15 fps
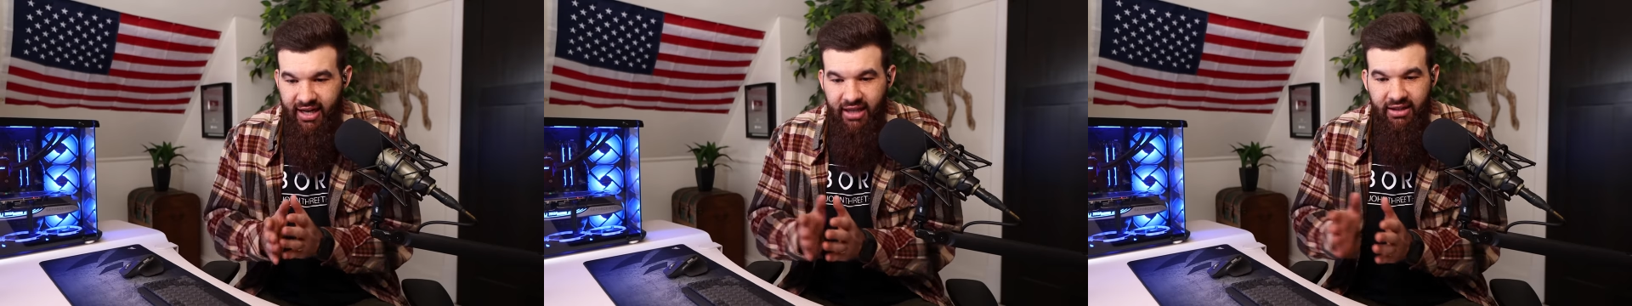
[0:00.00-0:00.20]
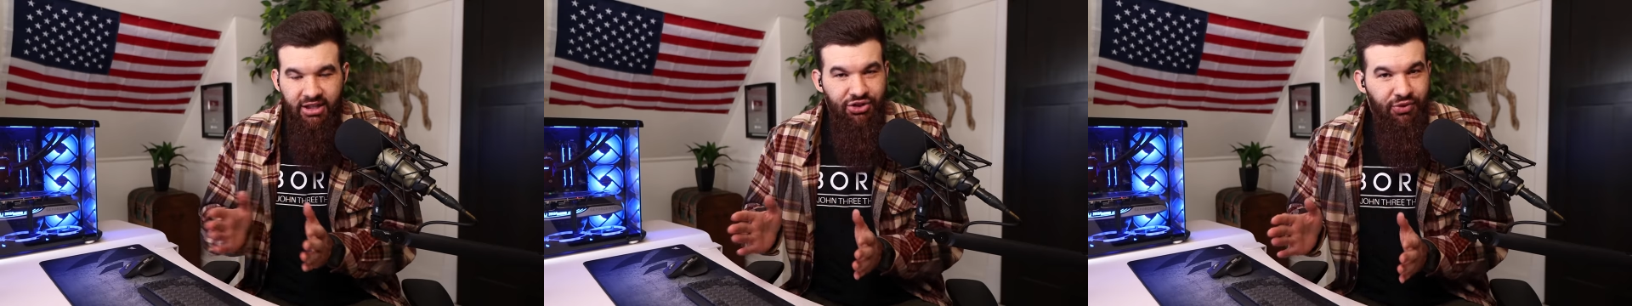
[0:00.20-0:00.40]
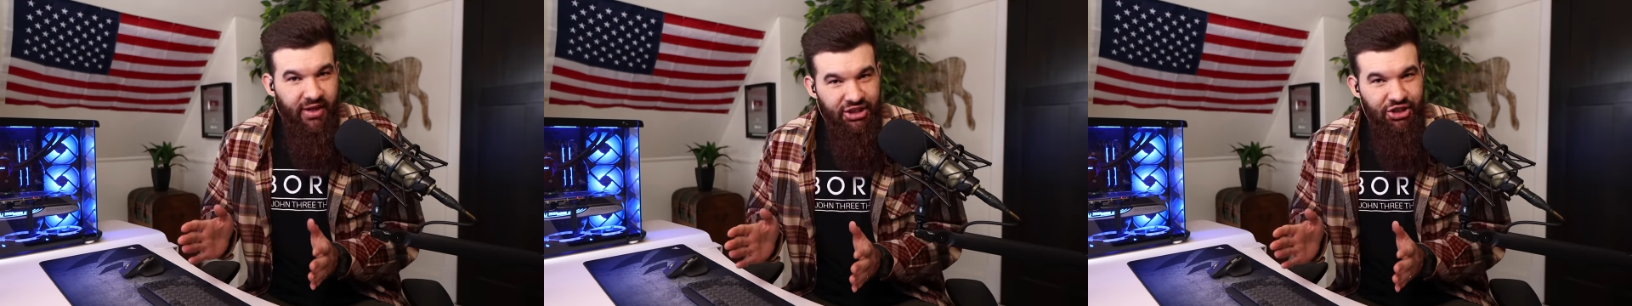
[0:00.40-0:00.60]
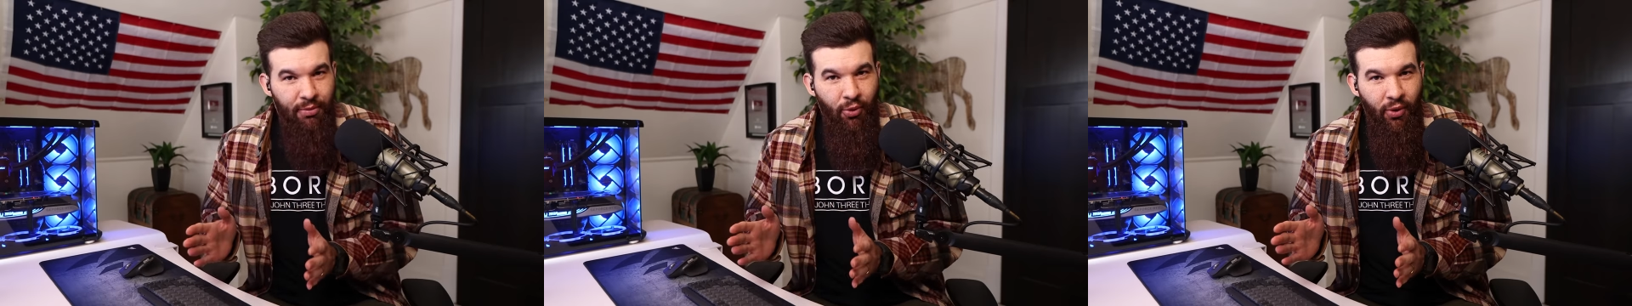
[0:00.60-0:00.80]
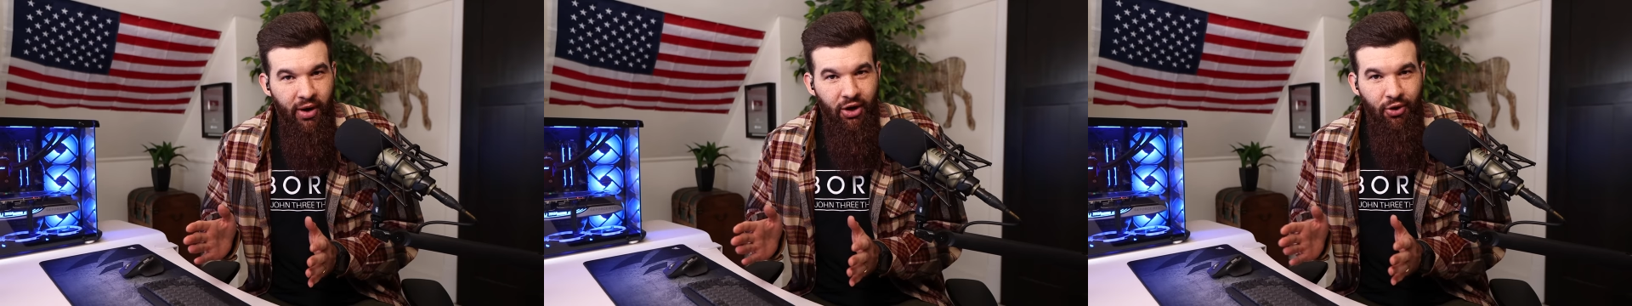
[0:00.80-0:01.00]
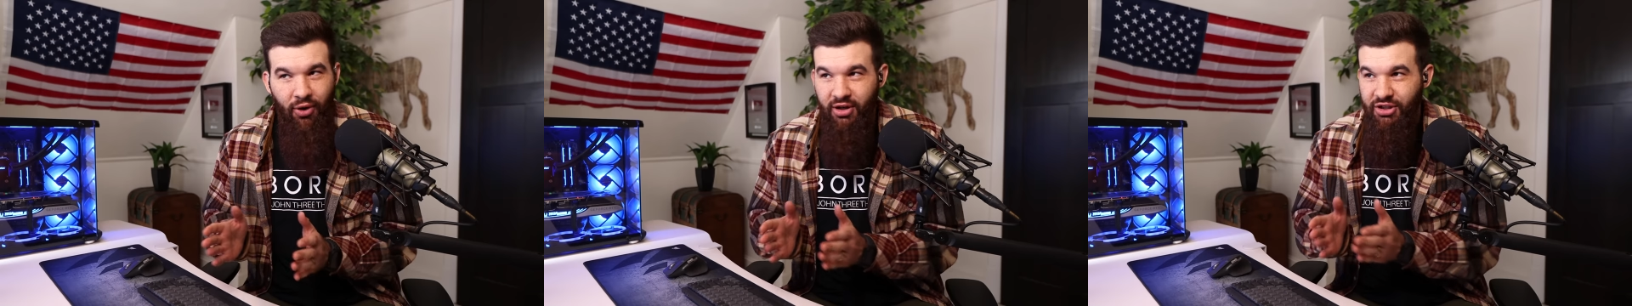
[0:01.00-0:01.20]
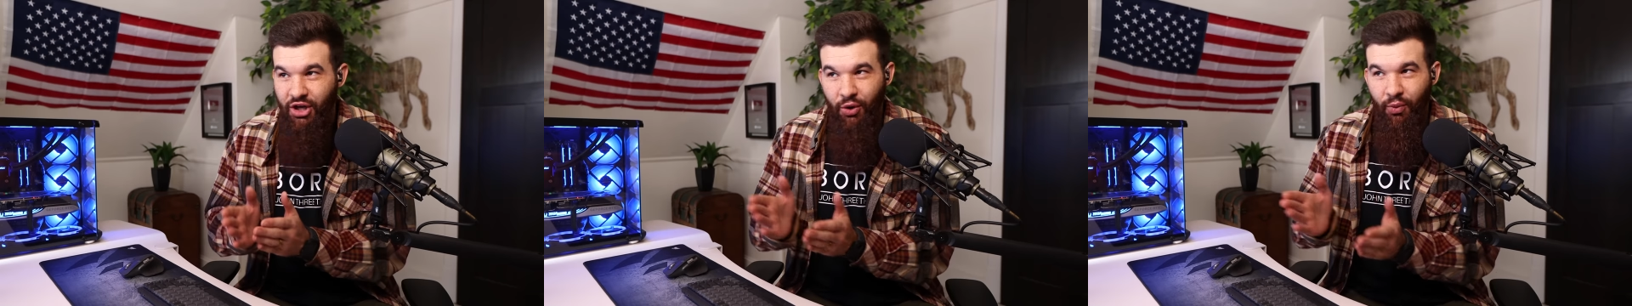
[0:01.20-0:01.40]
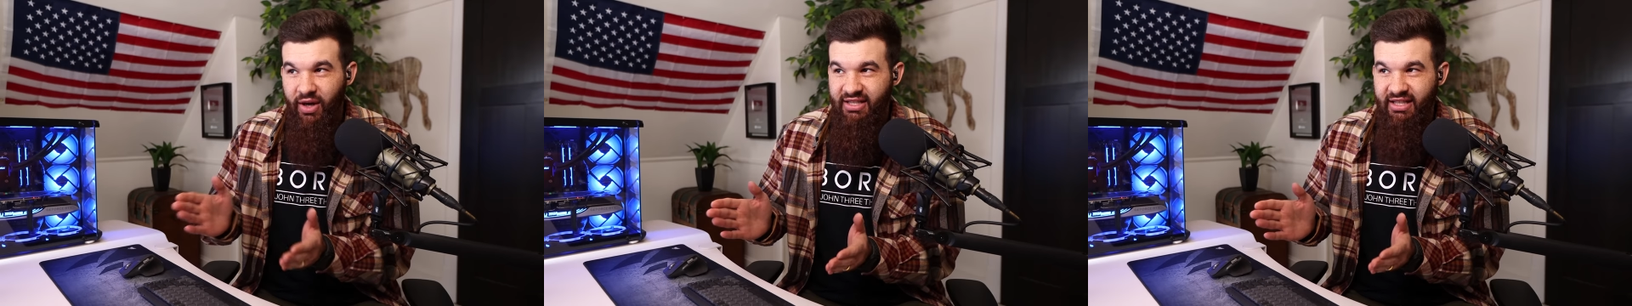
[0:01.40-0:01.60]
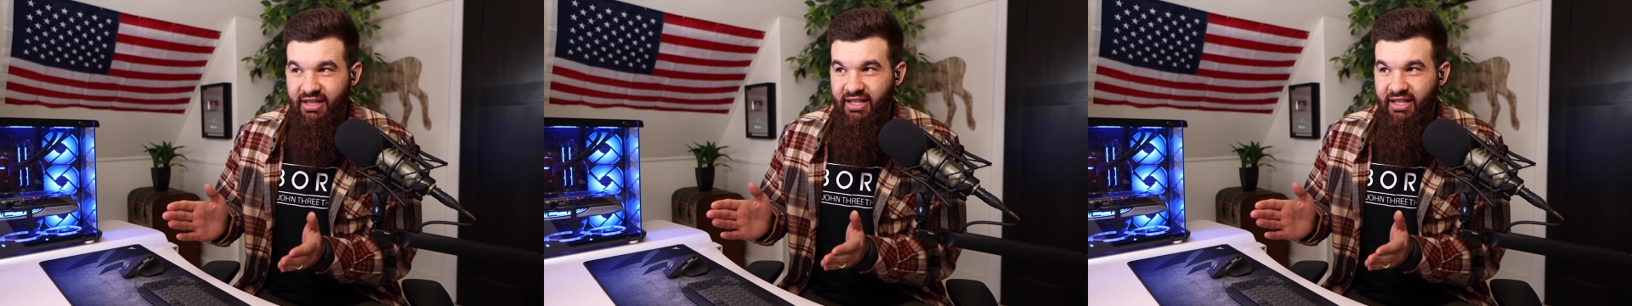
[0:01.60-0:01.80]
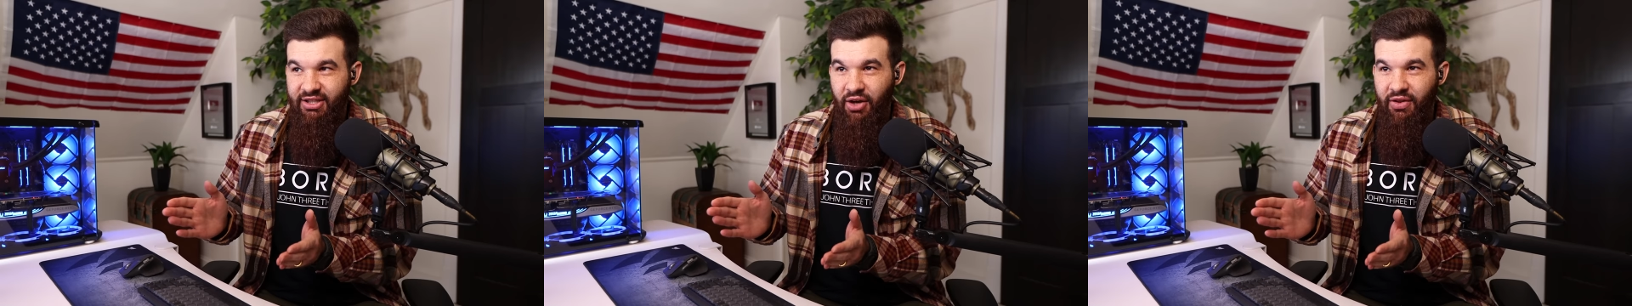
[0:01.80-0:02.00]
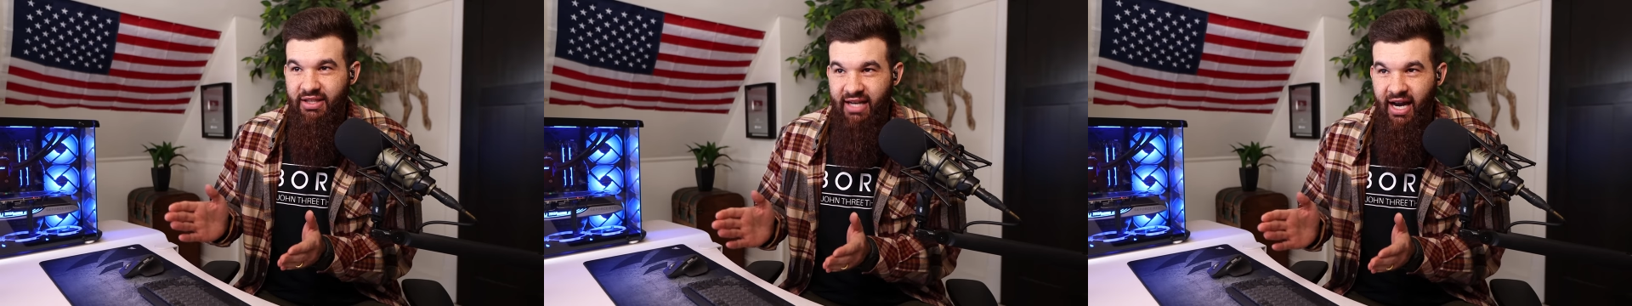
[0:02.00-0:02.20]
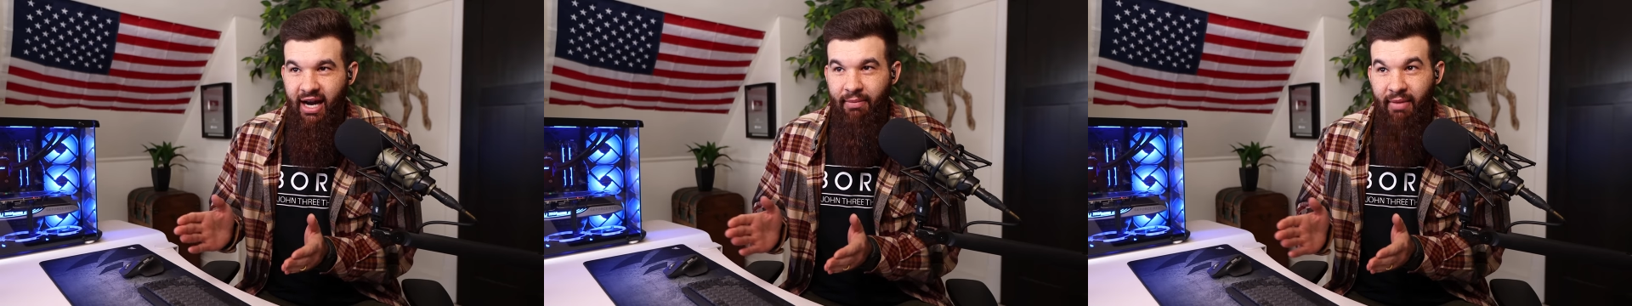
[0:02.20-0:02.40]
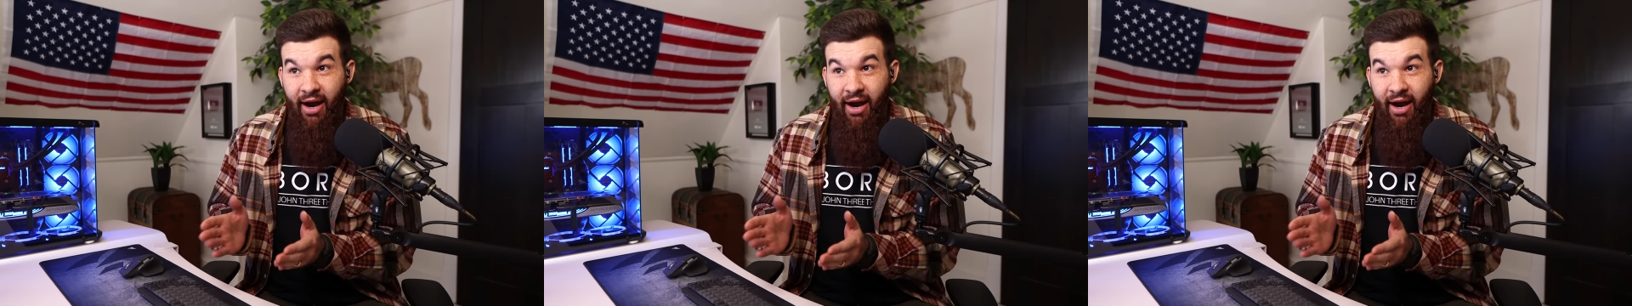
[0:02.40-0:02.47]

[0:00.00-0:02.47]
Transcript: not let you get your point across. We see this all the time.